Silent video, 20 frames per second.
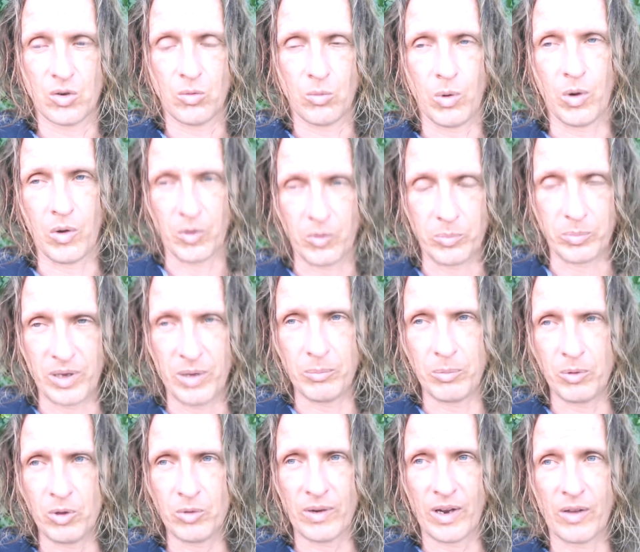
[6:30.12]
where the
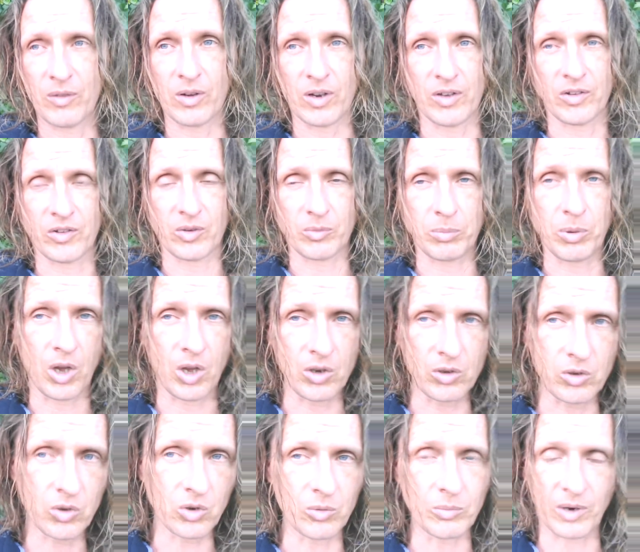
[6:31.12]
people around us,
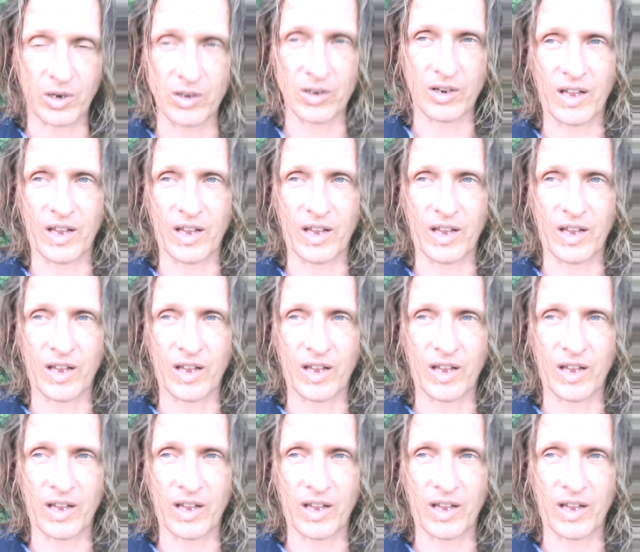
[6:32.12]
upon whom our